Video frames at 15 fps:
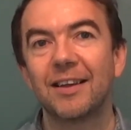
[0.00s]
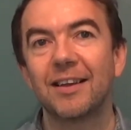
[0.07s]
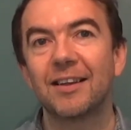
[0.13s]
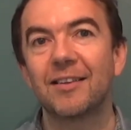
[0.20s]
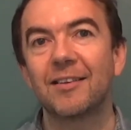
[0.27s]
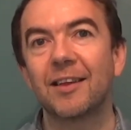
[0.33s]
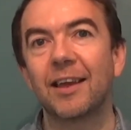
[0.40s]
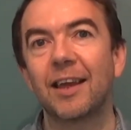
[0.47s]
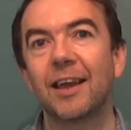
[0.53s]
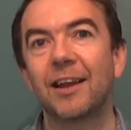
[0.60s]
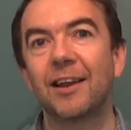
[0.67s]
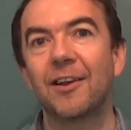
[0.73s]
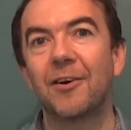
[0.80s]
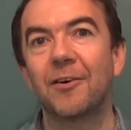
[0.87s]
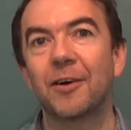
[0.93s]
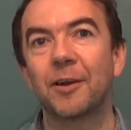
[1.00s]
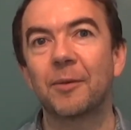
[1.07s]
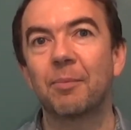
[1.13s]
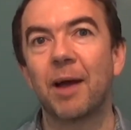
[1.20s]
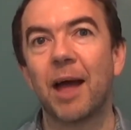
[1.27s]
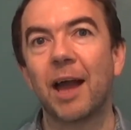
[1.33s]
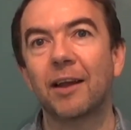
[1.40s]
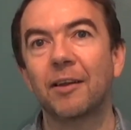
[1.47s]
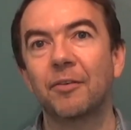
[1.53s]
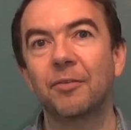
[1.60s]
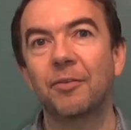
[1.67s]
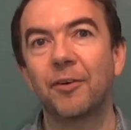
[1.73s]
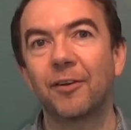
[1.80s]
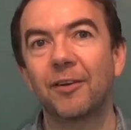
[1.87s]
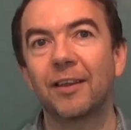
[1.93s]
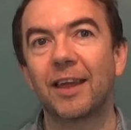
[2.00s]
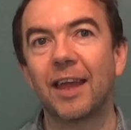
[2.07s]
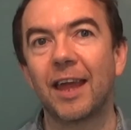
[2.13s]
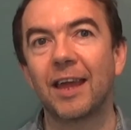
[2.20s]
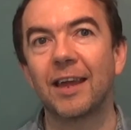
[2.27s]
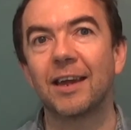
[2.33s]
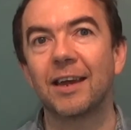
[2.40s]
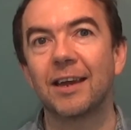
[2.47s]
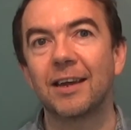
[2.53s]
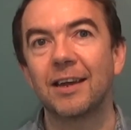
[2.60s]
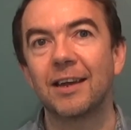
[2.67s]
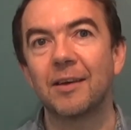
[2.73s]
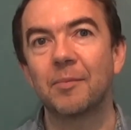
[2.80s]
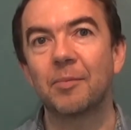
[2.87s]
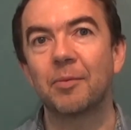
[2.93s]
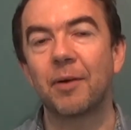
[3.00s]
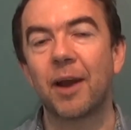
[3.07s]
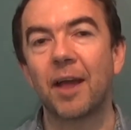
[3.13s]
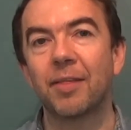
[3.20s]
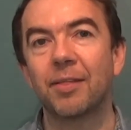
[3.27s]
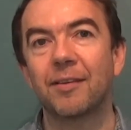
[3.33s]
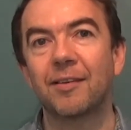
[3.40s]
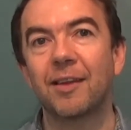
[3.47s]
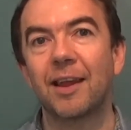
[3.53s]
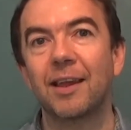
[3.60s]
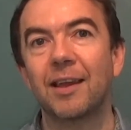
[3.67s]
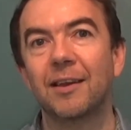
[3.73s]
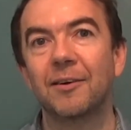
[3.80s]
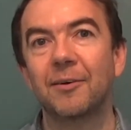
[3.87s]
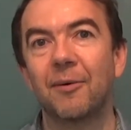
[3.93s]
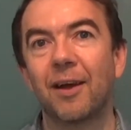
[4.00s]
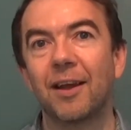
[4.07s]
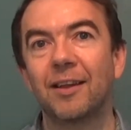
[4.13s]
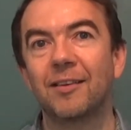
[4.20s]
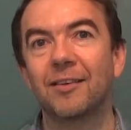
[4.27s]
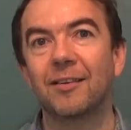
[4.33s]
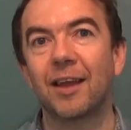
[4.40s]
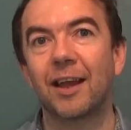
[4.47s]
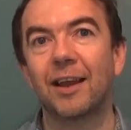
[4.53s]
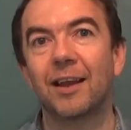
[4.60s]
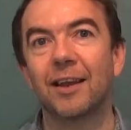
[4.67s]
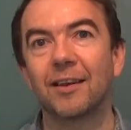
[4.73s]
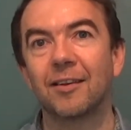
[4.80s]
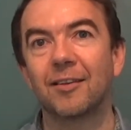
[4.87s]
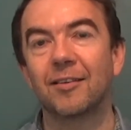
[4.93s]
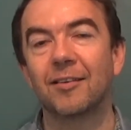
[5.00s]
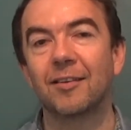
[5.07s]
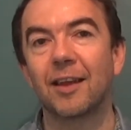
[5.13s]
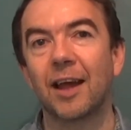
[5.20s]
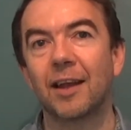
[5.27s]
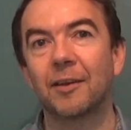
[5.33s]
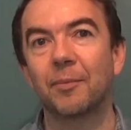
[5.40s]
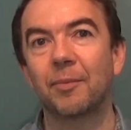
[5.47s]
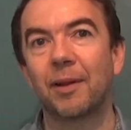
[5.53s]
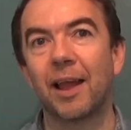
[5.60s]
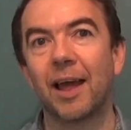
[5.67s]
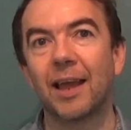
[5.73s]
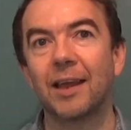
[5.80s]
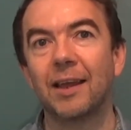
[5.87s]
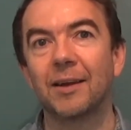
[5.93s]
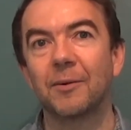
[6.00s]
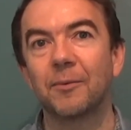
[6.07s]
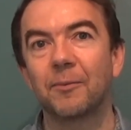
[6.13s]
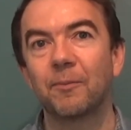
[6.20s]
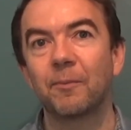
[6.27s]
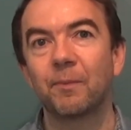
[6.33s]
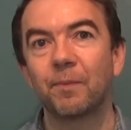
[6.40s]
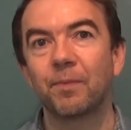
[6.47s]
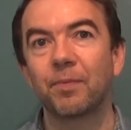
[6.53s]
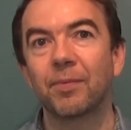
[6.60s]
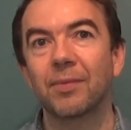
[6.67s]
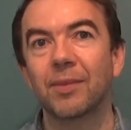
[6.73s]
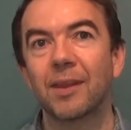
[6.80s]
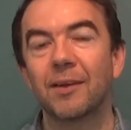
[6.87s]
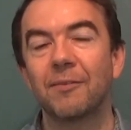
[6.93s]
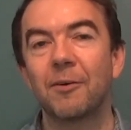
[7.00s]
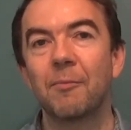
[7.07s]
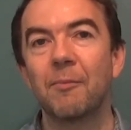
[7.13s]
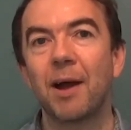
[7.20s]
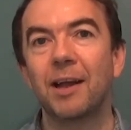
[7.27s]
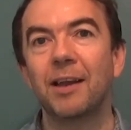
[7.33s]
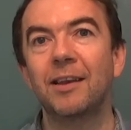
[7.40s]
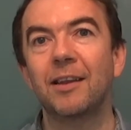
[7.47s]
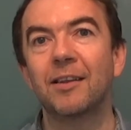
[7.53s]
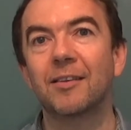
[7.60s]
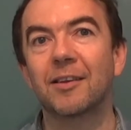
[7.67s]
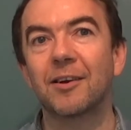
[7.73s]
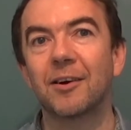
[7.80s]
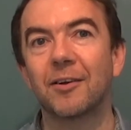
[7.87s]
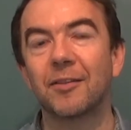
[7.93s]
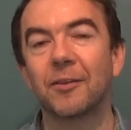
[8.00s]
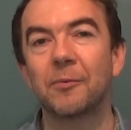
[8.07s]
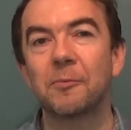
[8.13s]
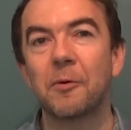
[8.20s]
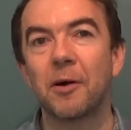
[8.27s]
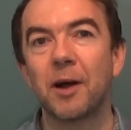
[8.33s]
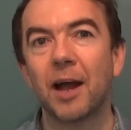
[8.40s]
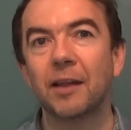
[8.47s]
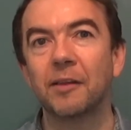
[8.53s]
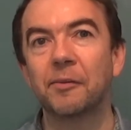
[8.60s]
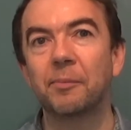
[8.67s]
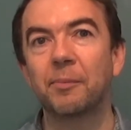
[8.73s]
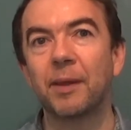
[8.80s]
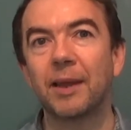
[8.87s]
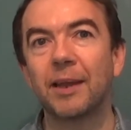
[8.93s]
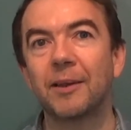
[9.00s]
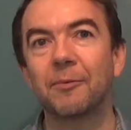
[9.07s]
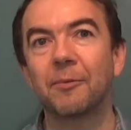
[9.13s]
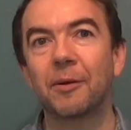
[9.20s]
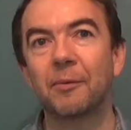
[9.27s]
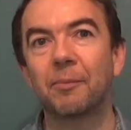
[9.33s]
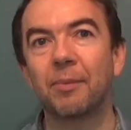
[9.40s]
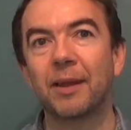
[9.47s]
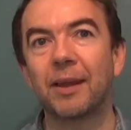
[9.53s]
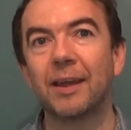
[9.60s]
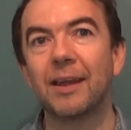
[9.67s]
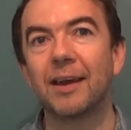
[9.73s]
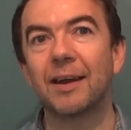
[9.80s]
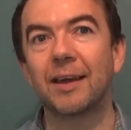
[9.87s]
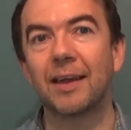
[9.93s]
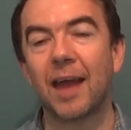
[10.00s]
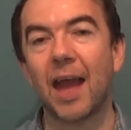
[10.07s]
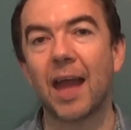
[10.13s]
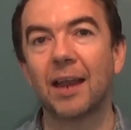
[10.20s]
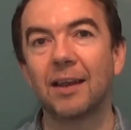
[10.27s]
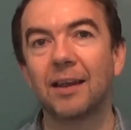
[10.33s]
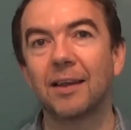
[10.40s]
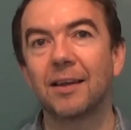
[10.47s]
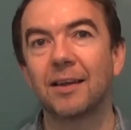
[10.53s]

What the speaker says: singing along at a packed full gig, breath taken away silence at a play. Remind us, God, that what has been will be again.